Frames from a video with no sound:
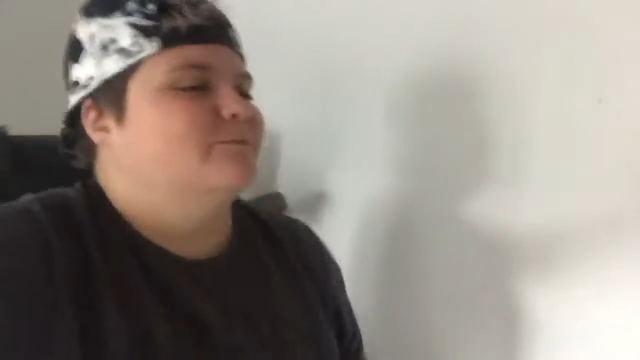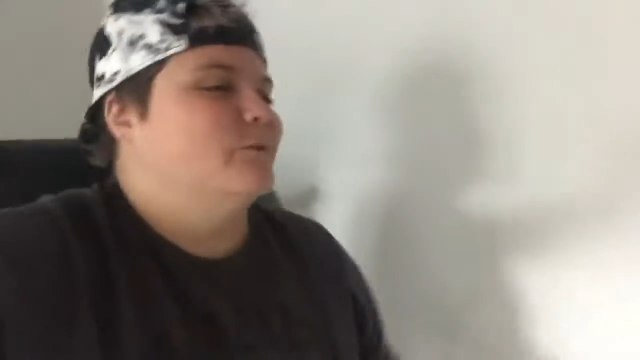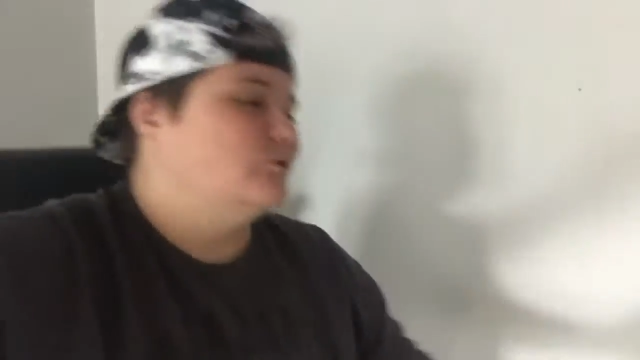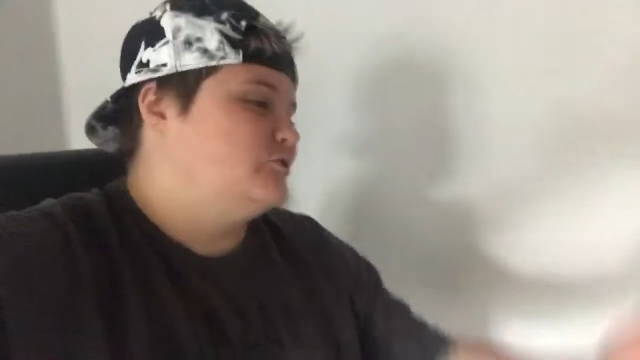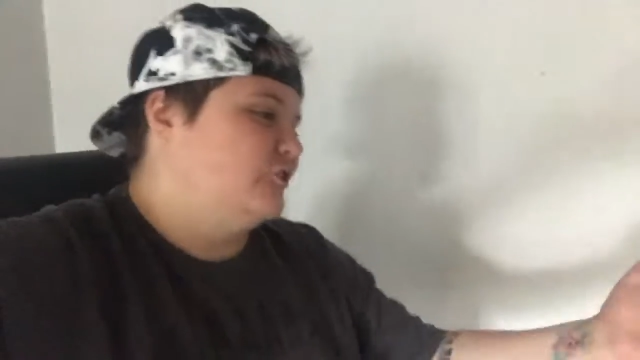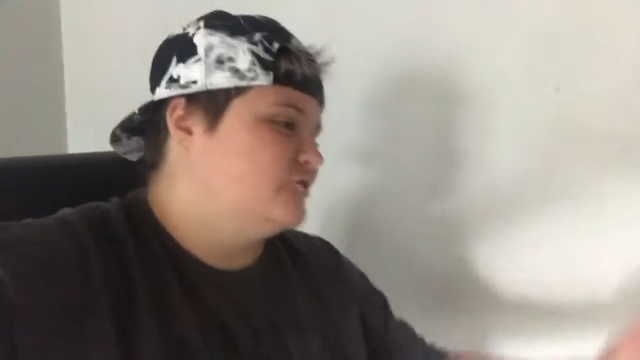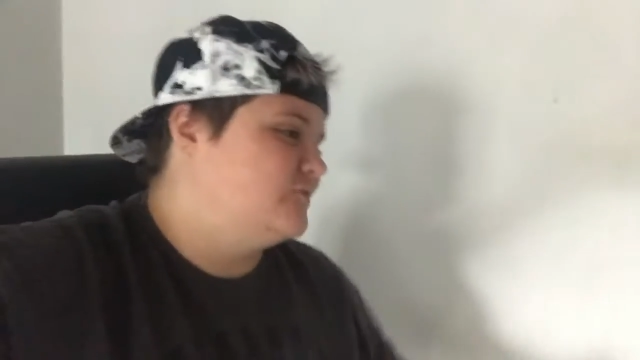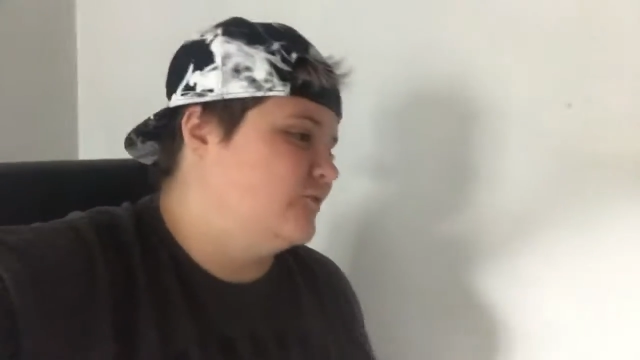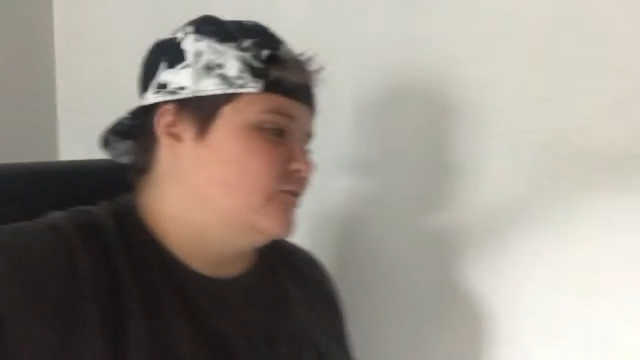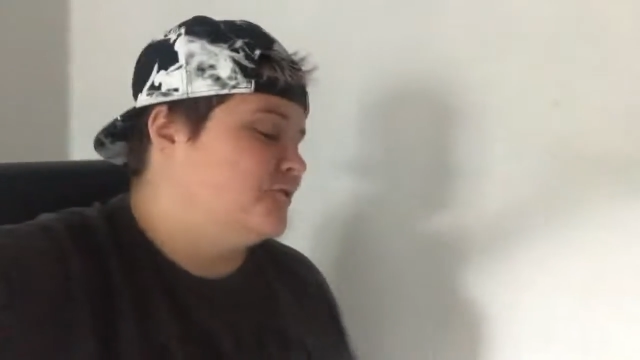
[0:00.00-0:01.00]
Most girls
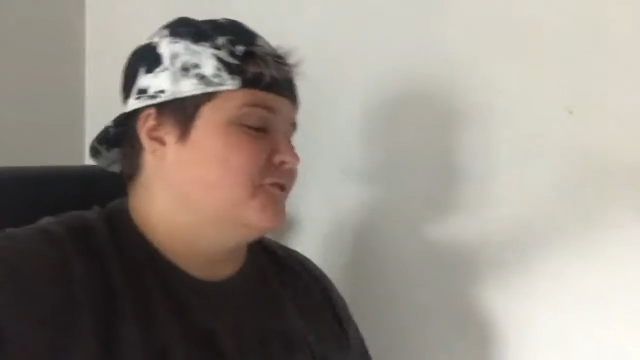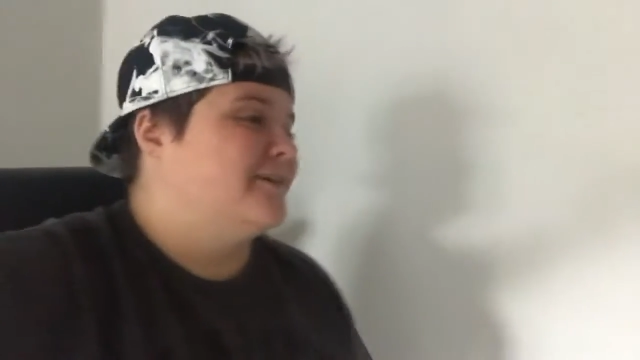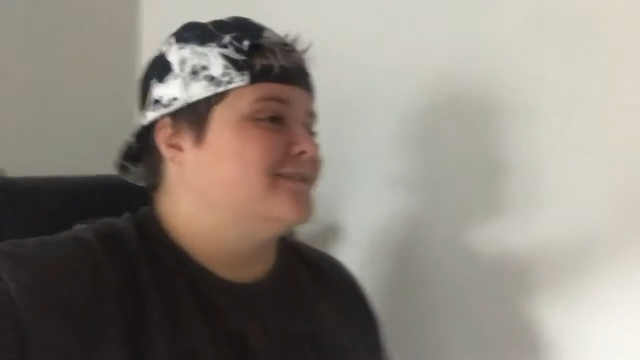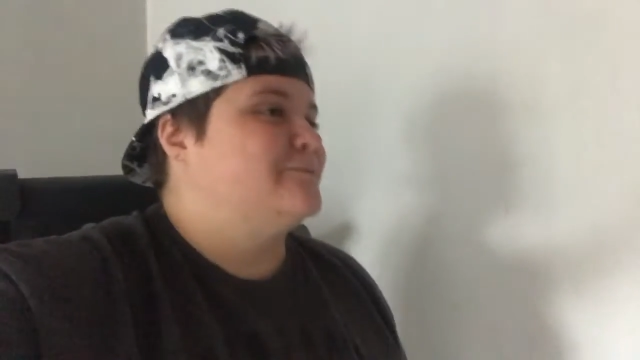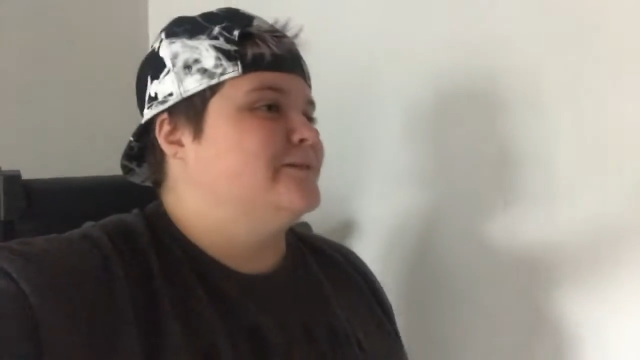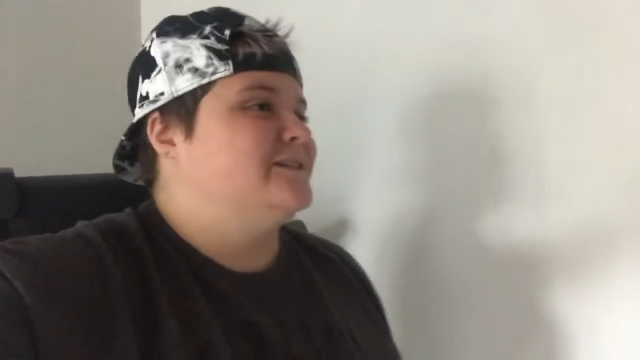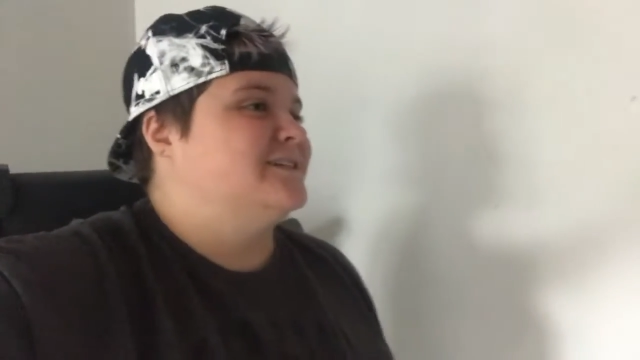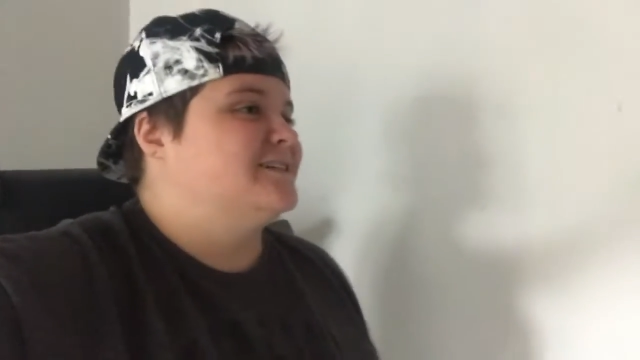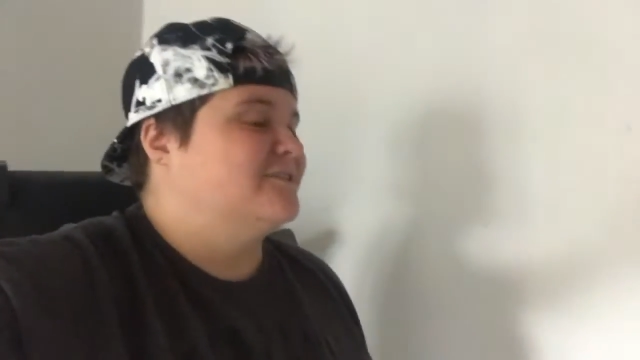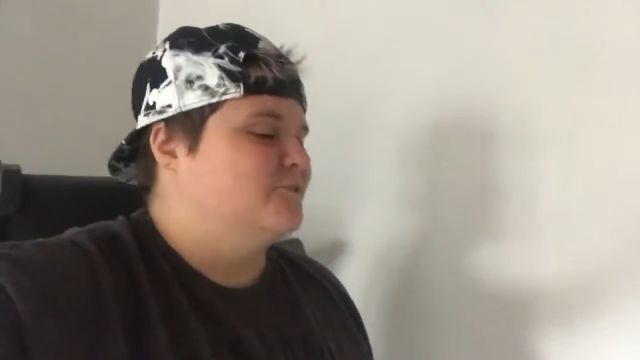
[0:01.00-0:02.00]
don't know they're lesbian
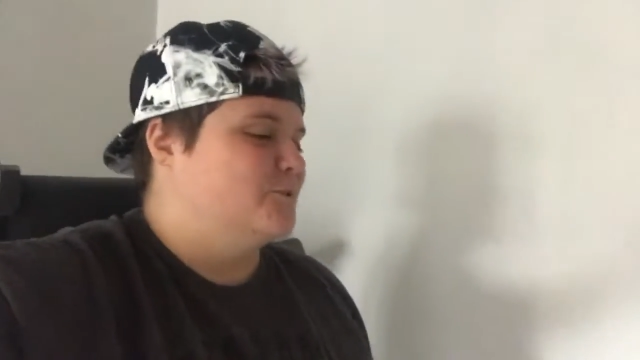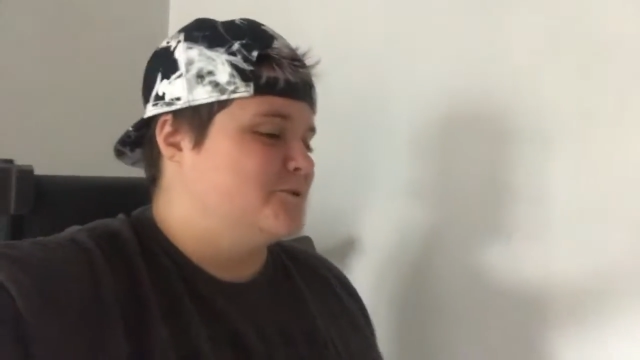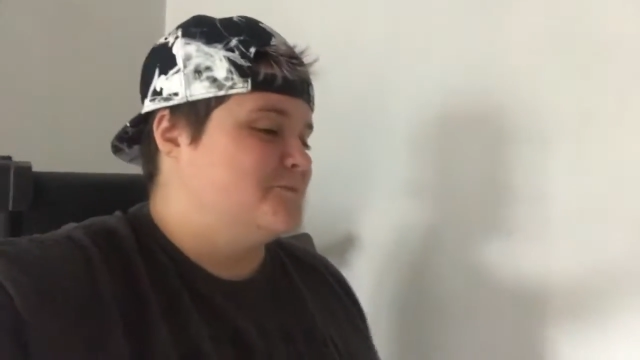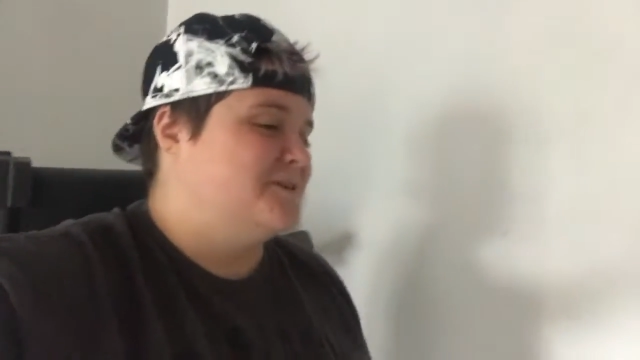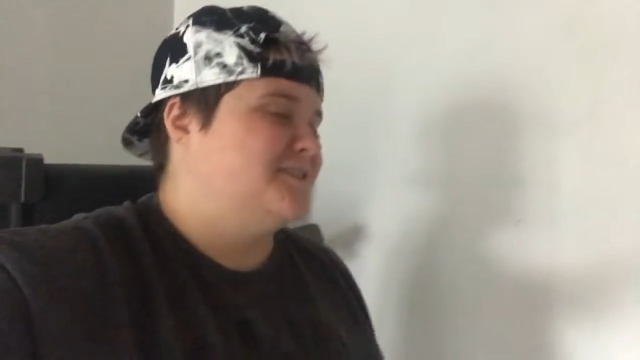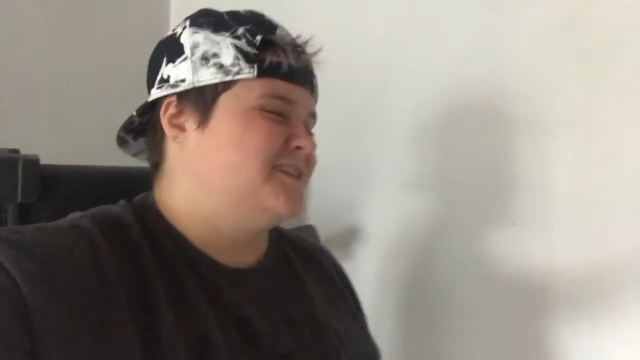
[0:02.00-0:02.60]
until they're with me,